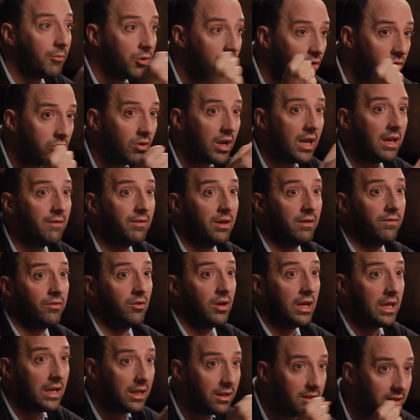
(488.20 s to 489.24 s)
craving for
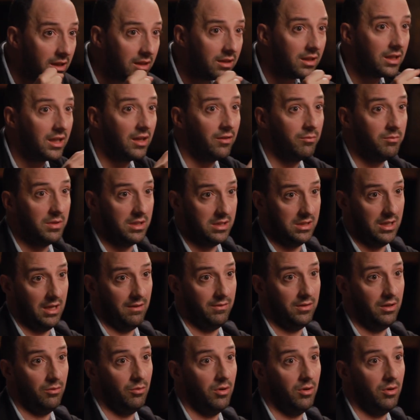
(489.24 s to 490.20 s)
anything to give me safety,